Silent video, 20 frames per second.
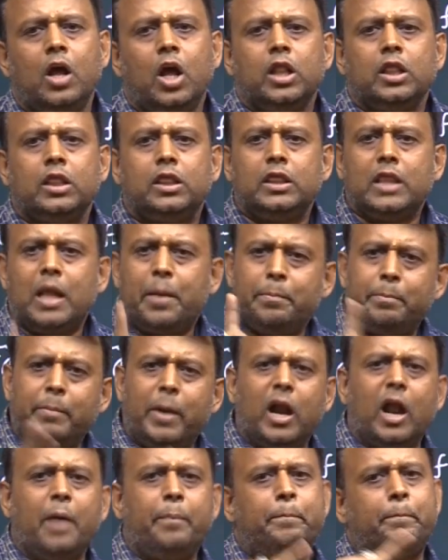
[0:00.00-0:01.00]
number
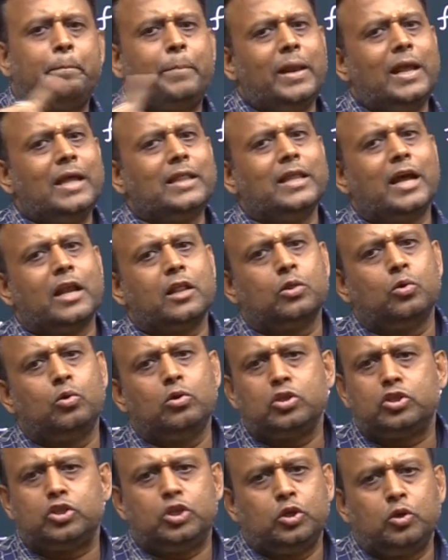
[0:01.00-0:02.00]
of planar
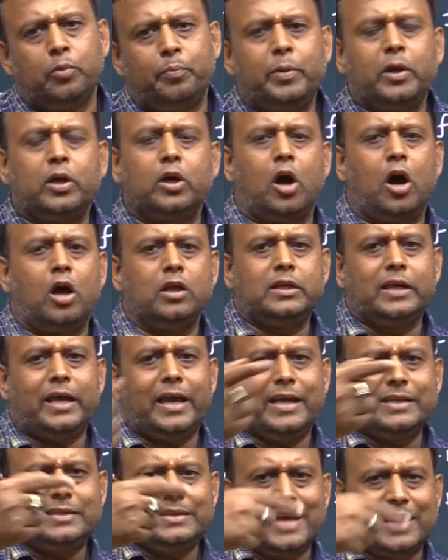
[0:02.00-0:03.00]
node 0, because
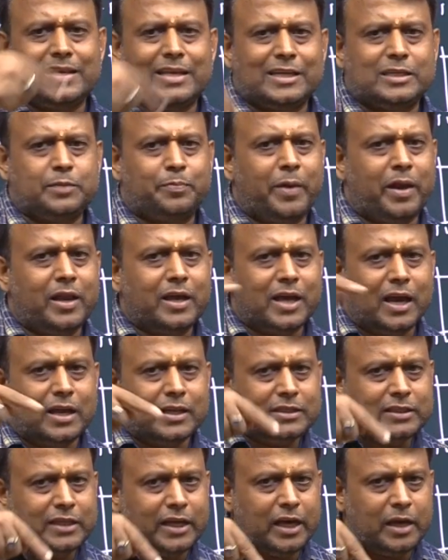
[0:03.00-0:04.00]
S has a spherical
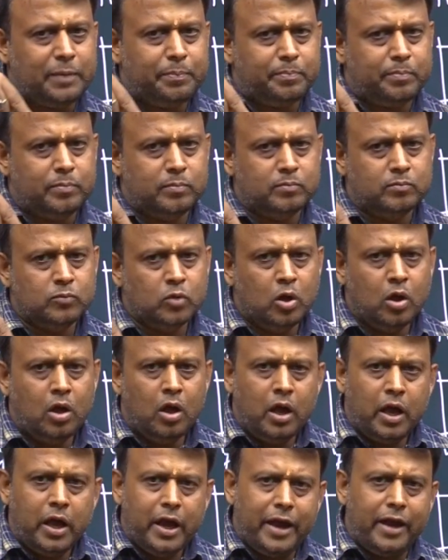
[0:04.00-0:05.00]
shape
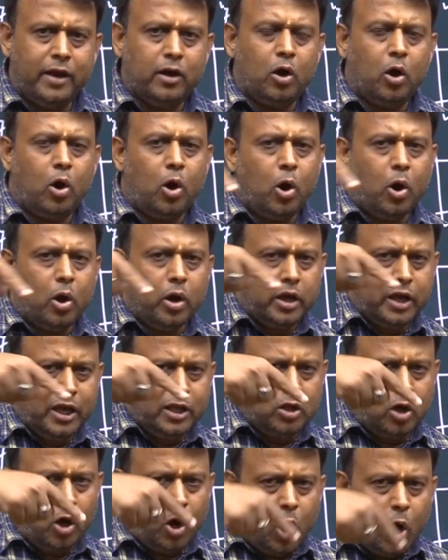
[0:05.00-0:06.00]
and
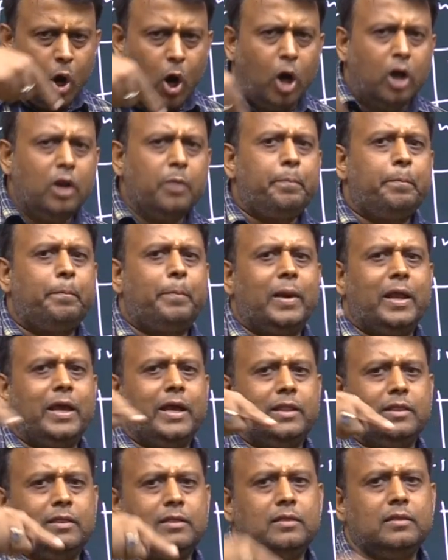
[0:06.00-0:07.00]
in all
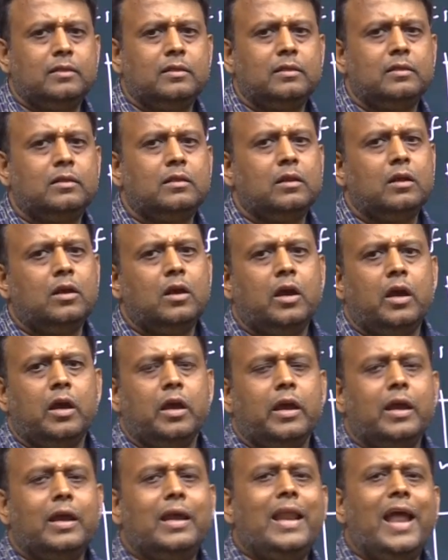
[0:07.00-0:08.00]
plane
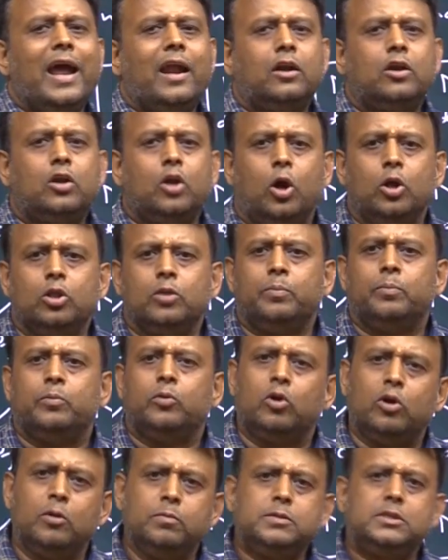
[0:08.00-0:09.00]
electron
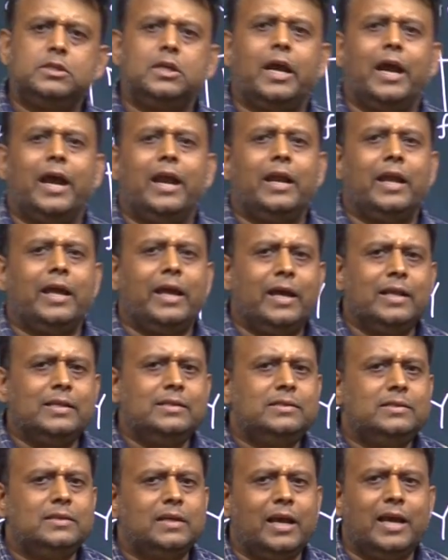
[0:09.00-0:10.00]
moves, and
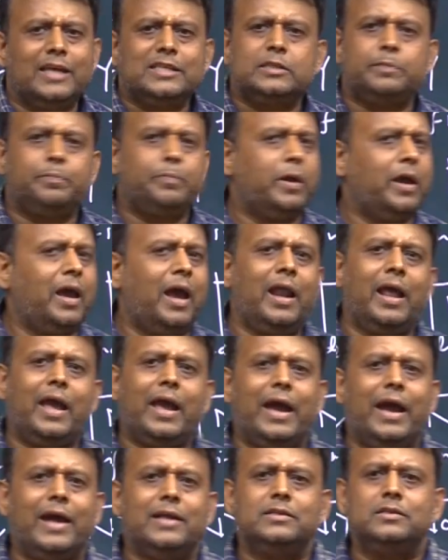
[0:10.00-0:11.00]
hence a sphere
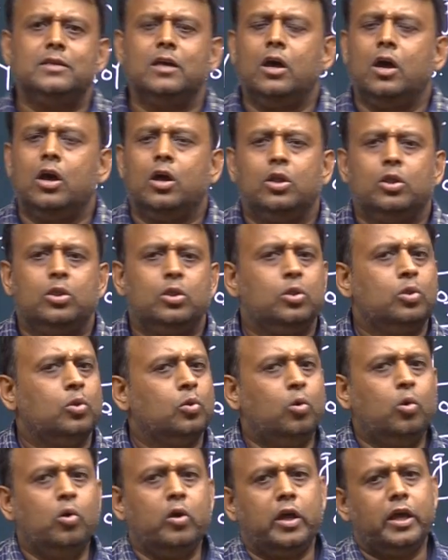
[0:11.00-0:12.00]
has
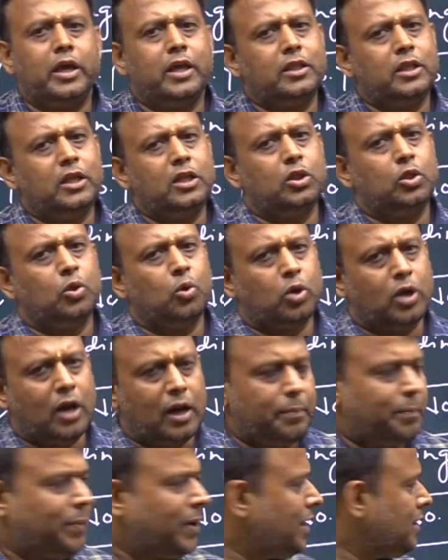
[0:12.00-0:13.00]
no any
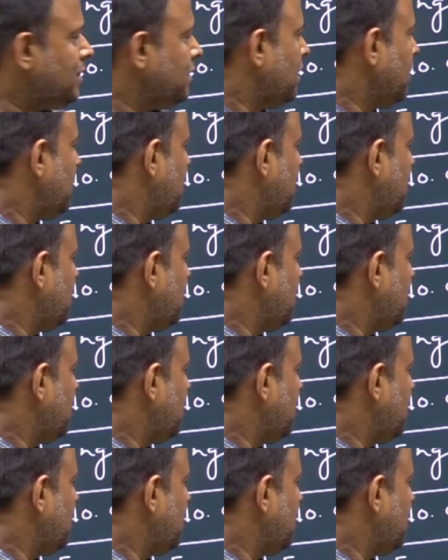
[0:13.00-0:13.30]
nodal plane.